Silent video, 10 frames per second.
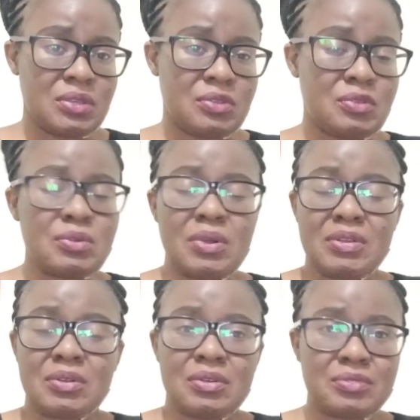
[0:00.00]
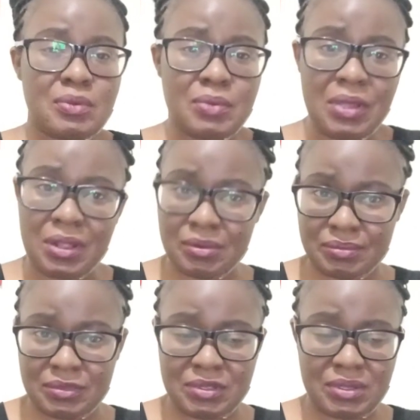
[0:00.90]
you are
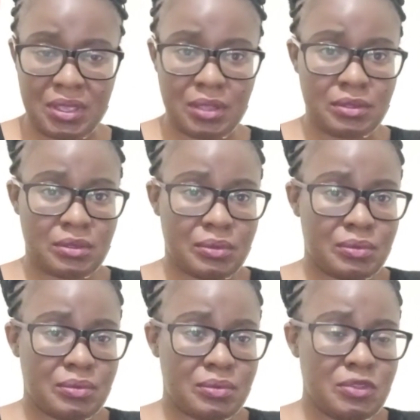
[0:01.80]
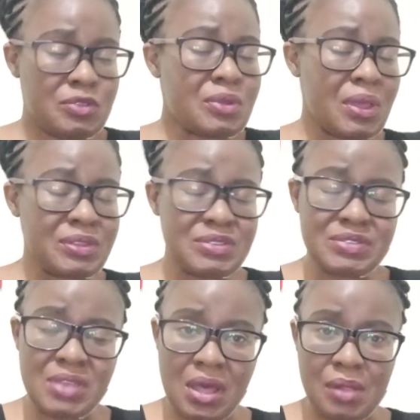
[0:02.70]
overwhelmed and you can't
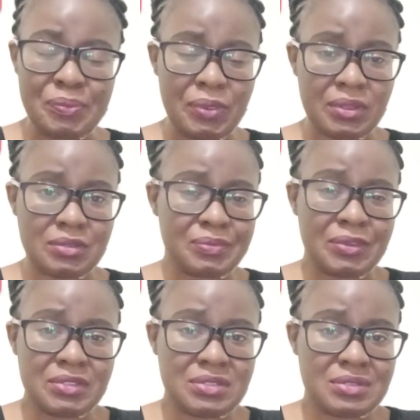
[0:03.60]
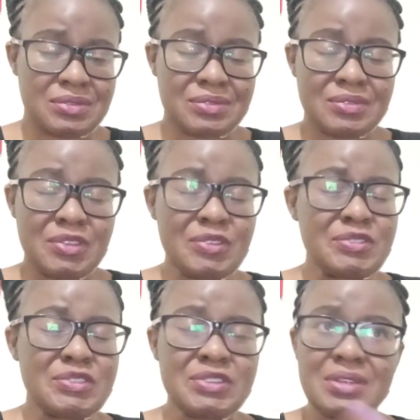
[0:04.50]
just help it but
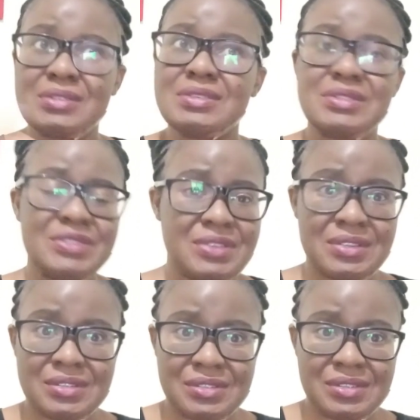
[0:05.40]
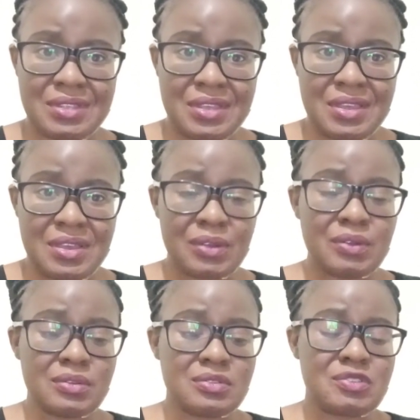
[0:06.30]
shed tears
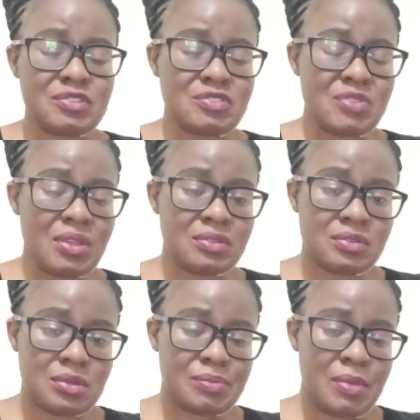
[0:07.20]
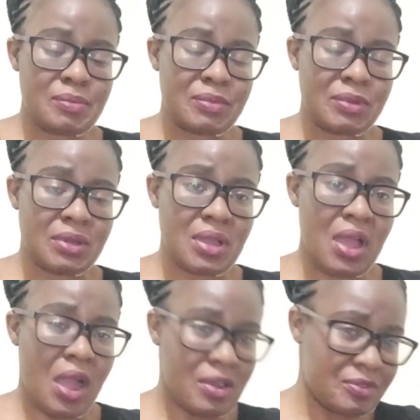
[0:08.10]
because you're trying to remember
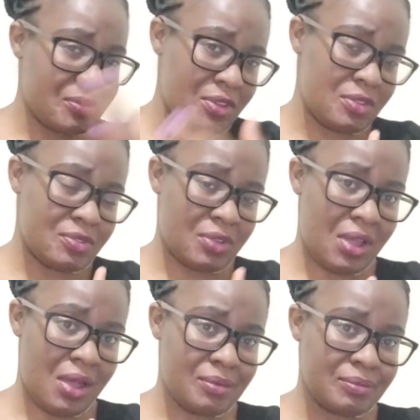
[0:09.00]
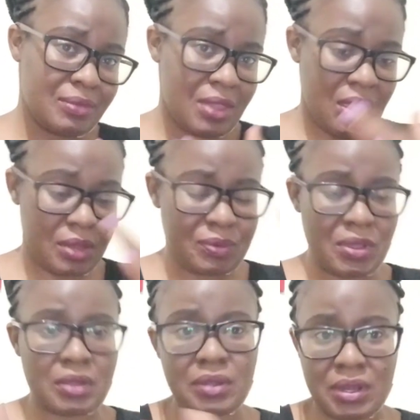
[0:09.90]
how far you've come and where
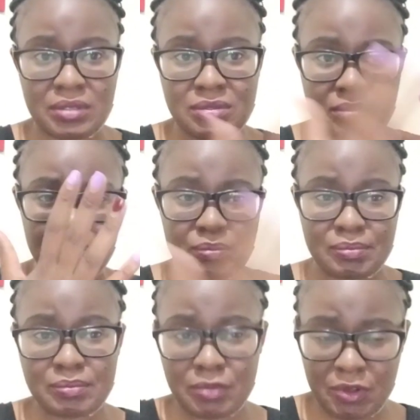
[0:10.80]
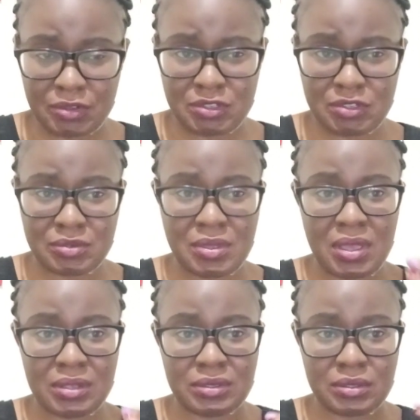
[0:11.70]
God has brought you
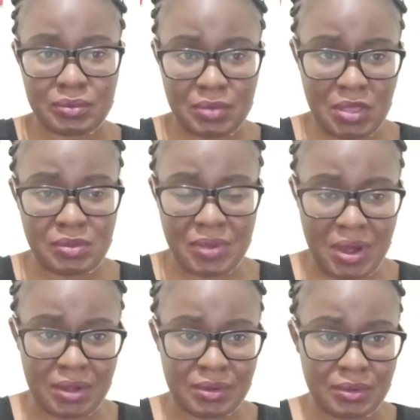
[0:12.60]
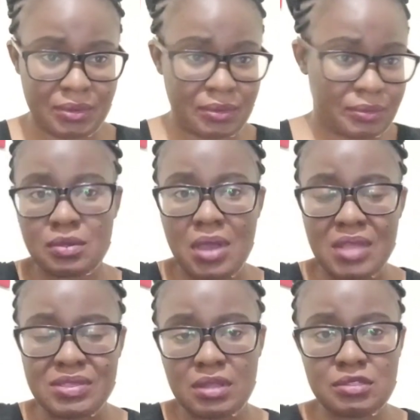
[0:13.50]
and where you are. So
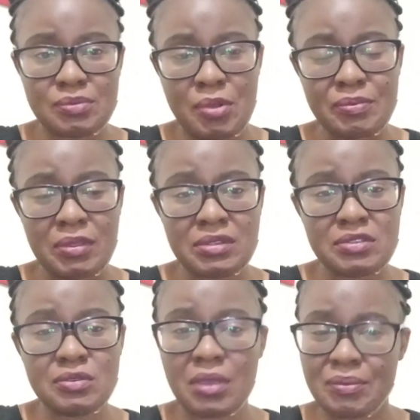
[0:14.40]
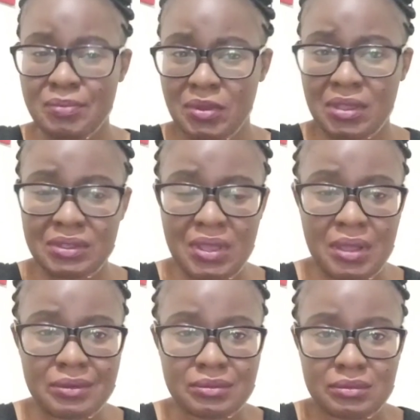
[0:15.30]
at that moment you can break
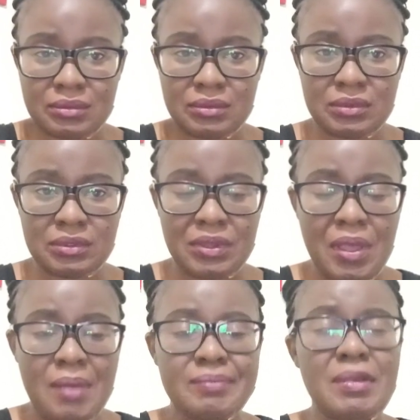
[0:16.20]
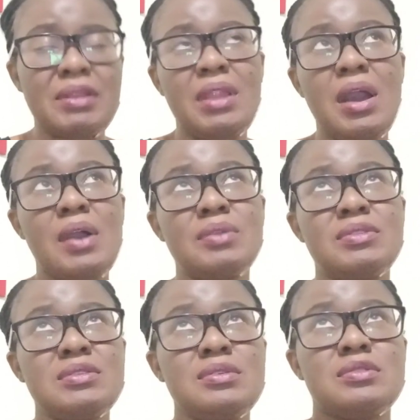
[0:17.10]
down, but now
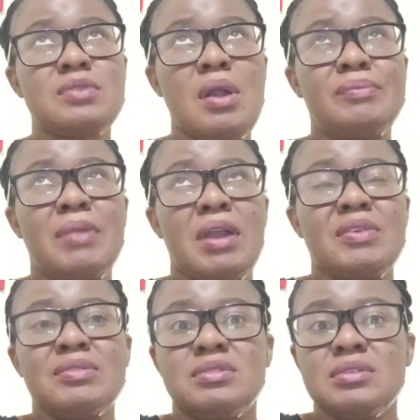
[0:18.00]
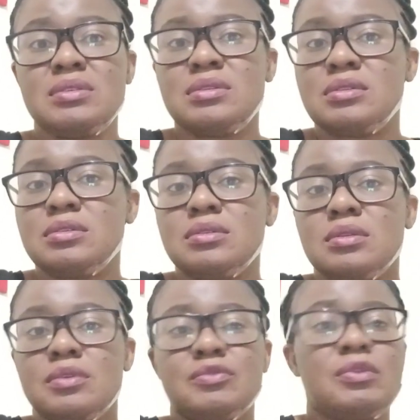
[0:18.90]
this is whereby you just,
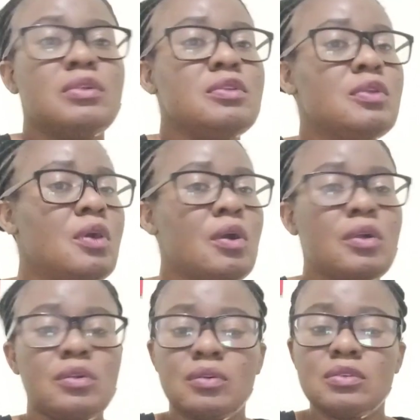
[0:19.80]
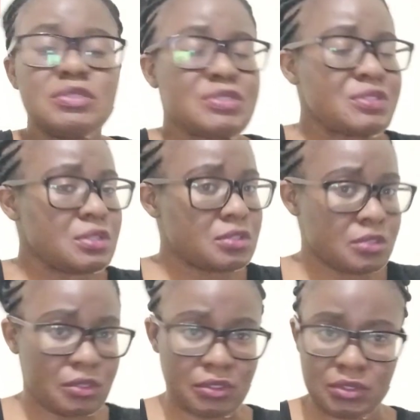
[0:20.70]
for no good
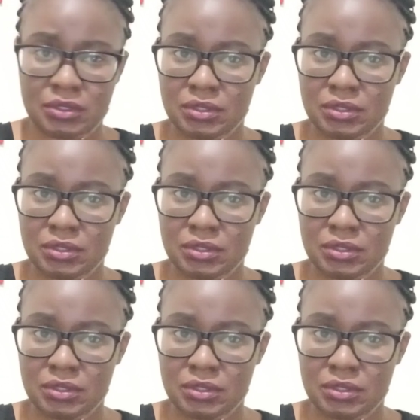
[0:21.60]
reason,